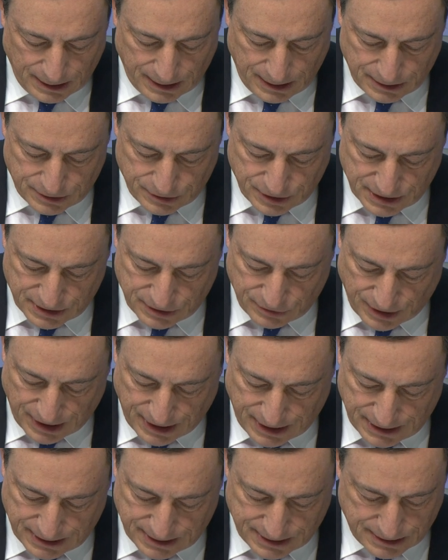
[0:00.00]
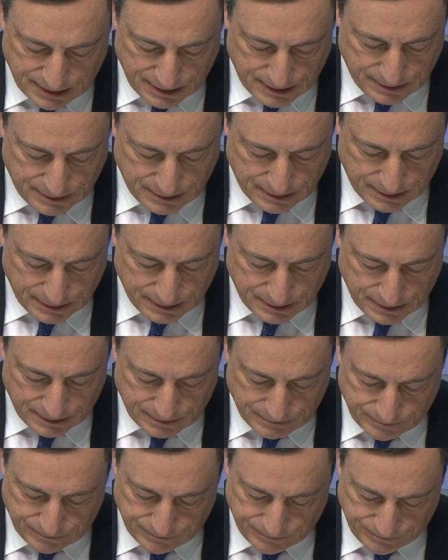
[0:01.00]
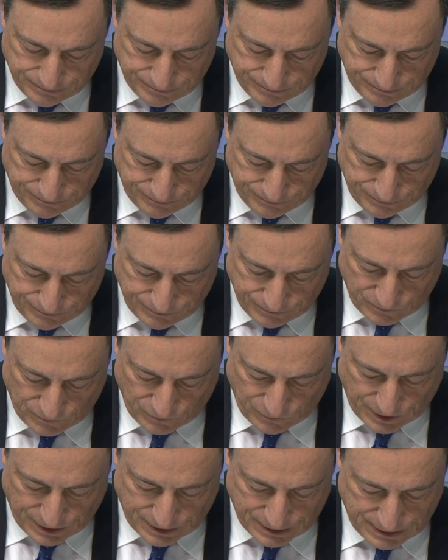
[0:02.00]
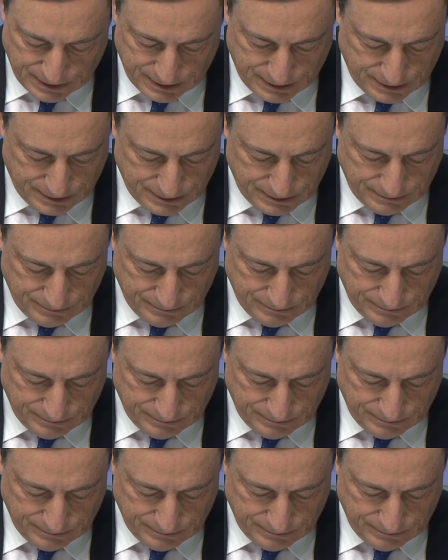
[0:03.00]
interest rates, where is it?